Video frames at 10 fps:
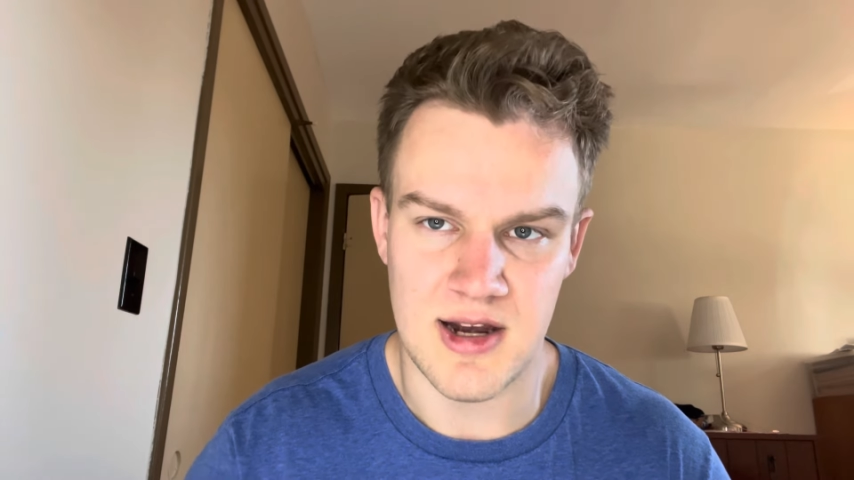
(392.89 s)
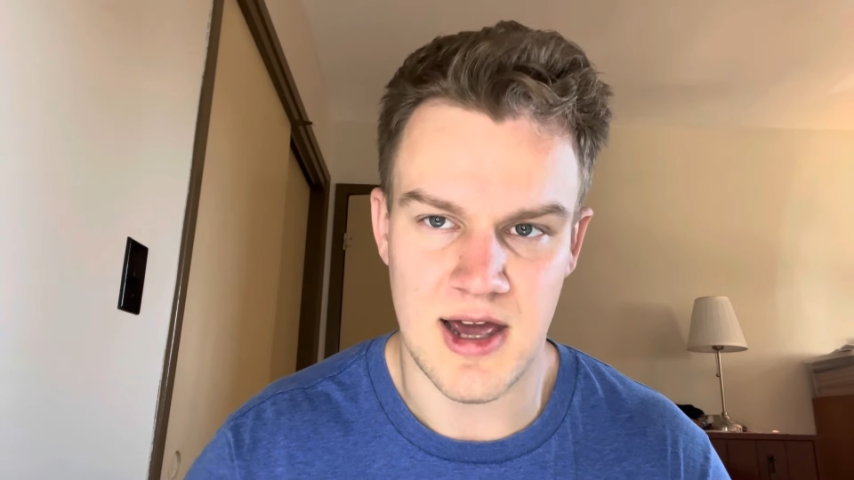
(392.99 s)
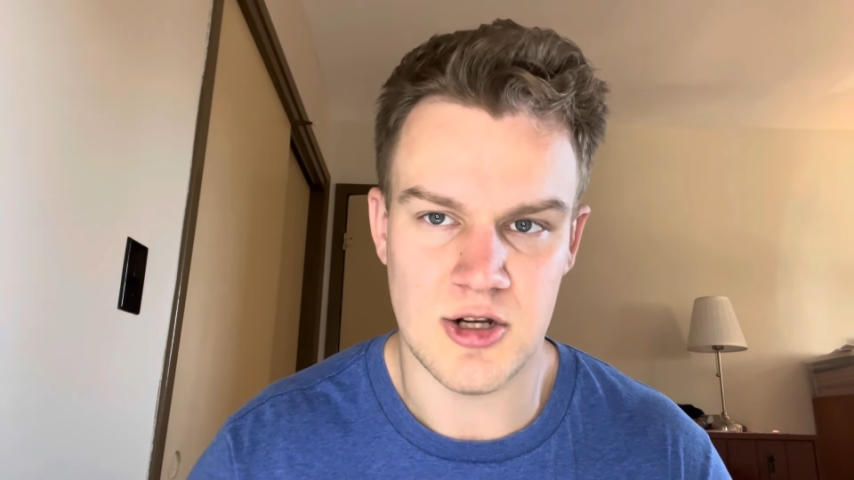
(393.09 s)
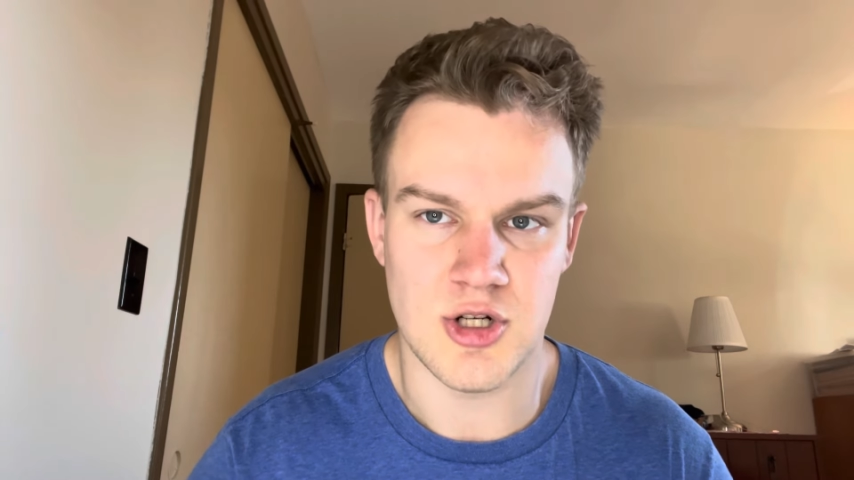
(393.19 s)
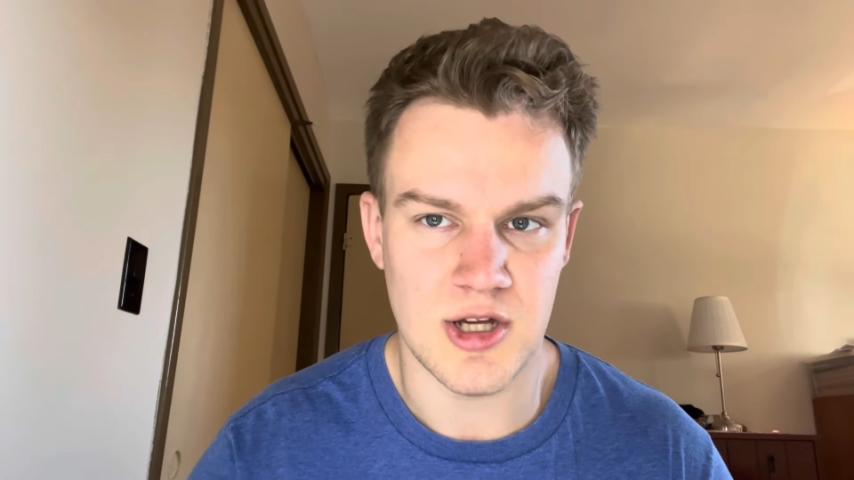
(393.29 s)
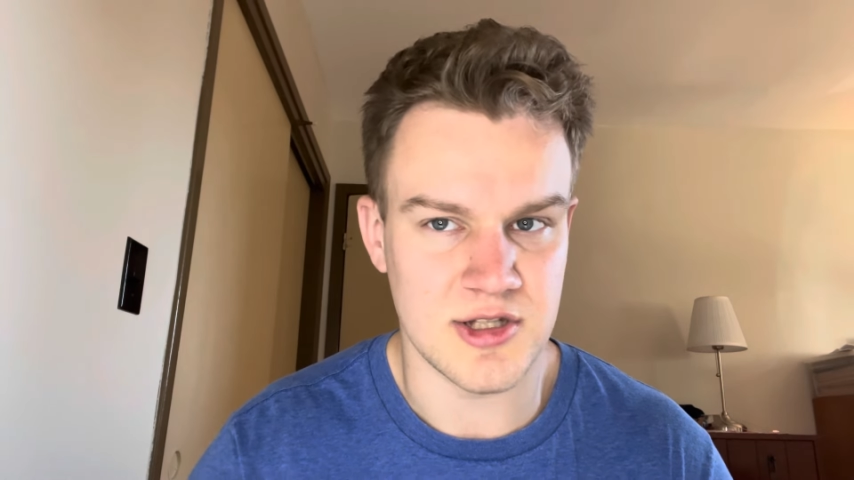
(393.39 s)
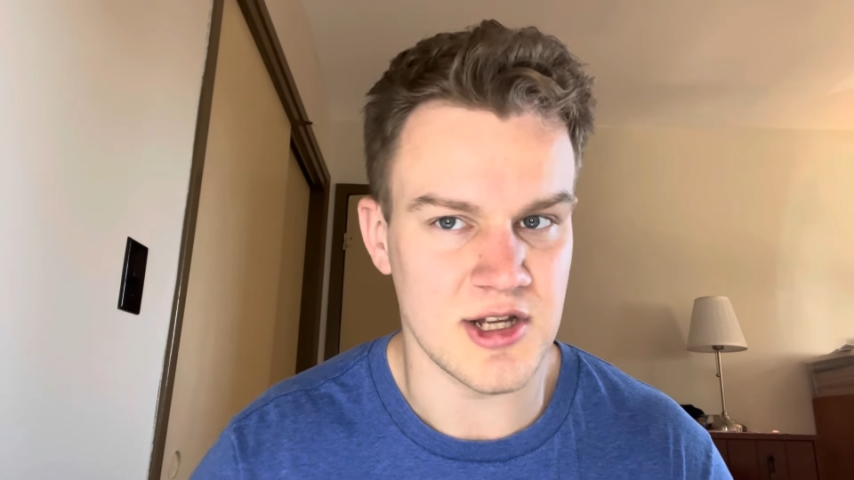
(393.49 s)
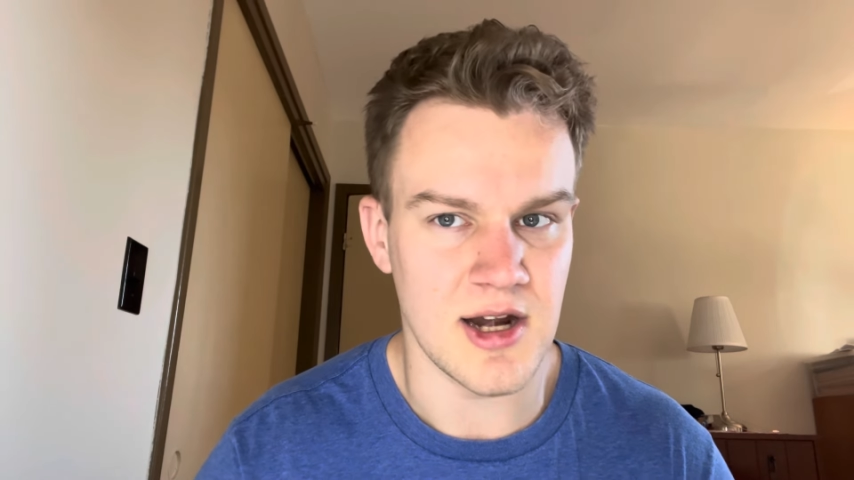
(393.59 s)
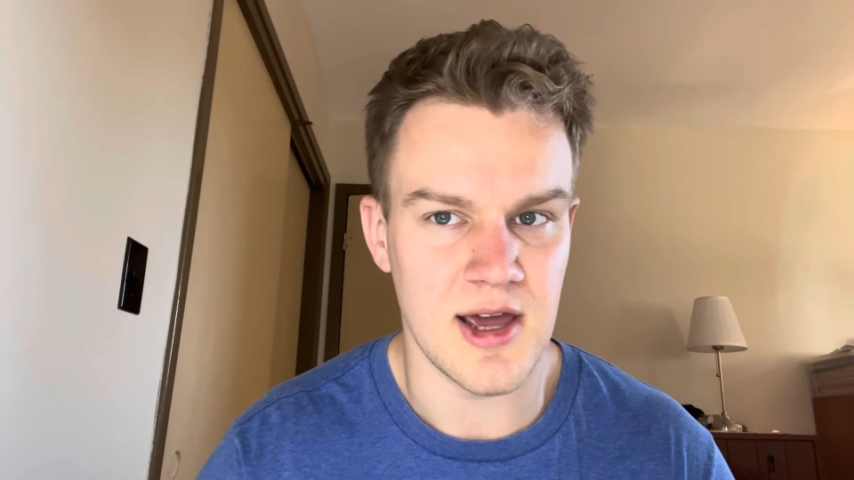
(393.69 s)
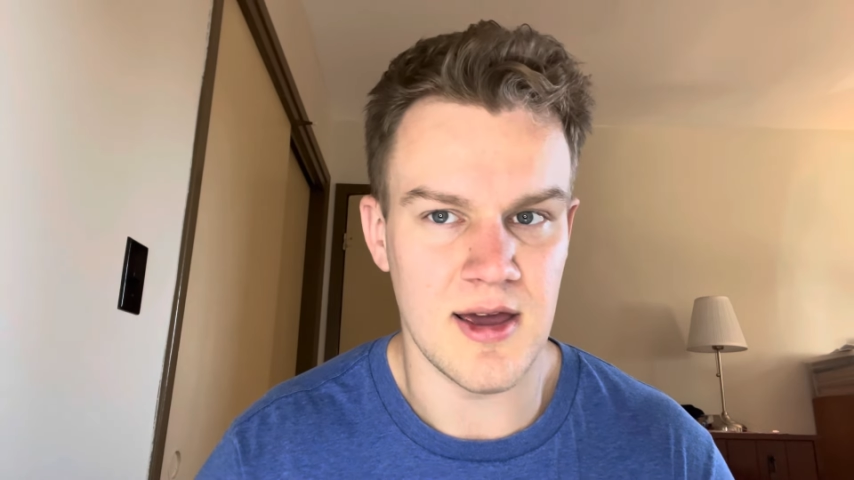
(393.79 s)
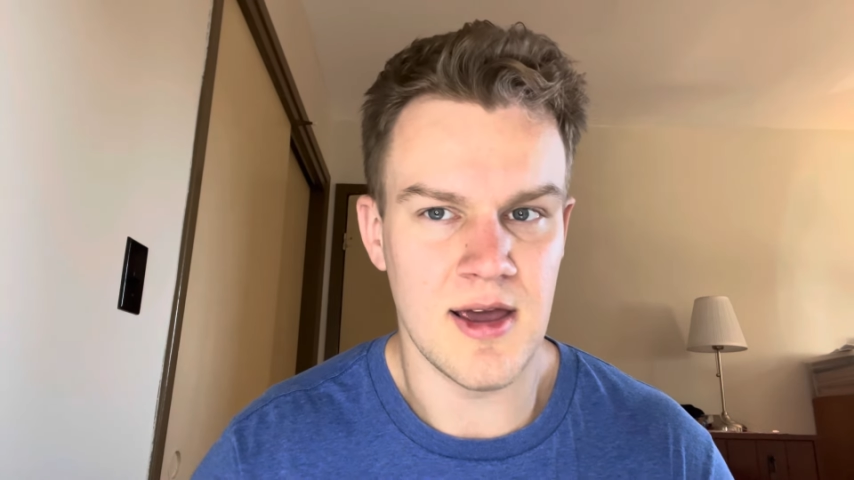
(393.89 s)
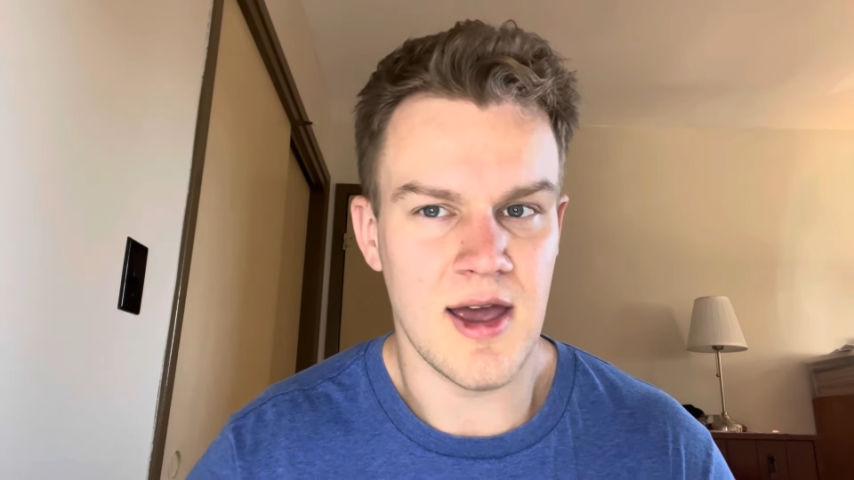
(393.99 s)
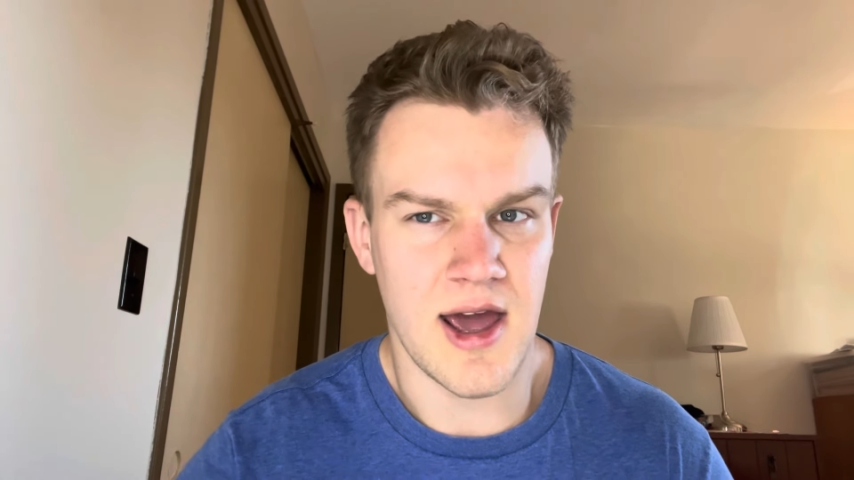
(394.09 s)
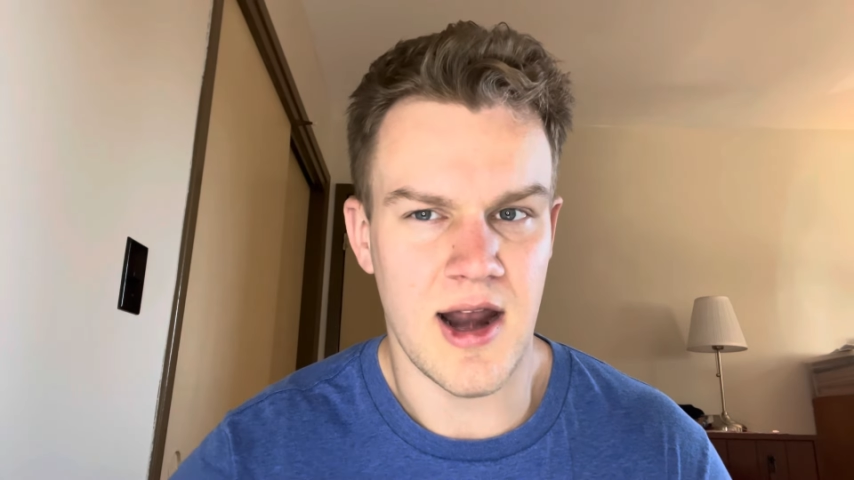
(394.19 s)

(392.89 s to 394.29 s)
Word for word: in action on Sunday,